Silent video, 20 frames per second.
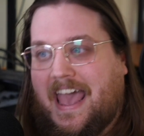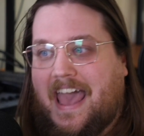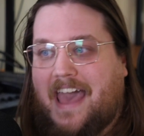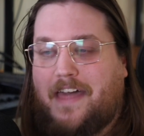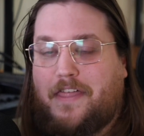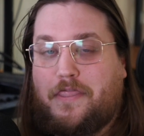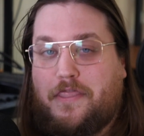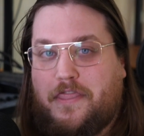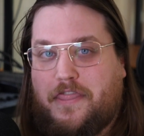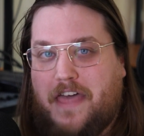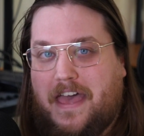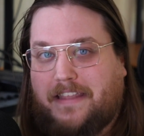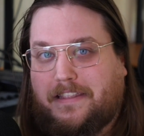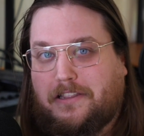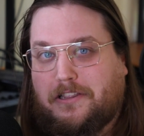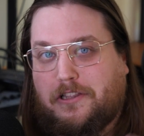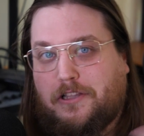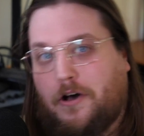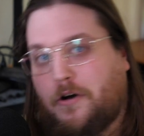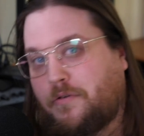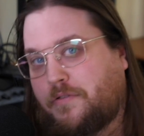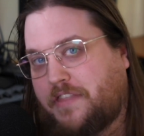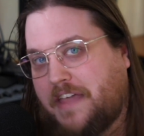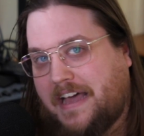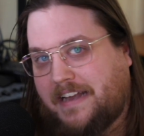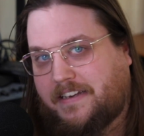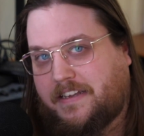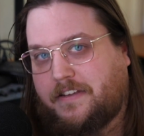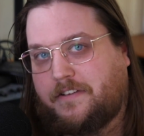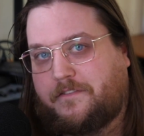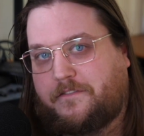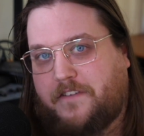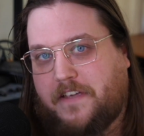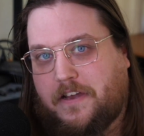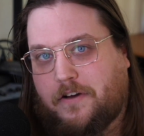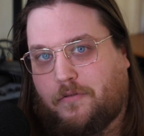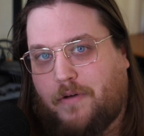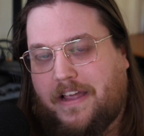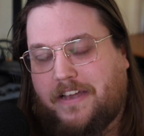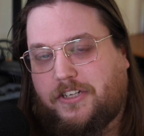and then load that
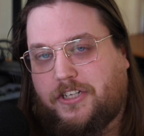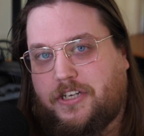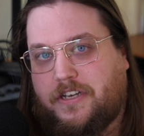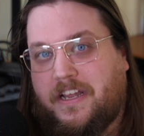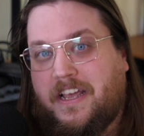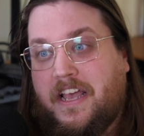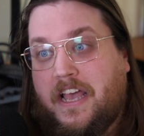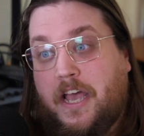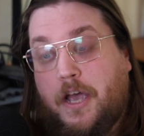configuration,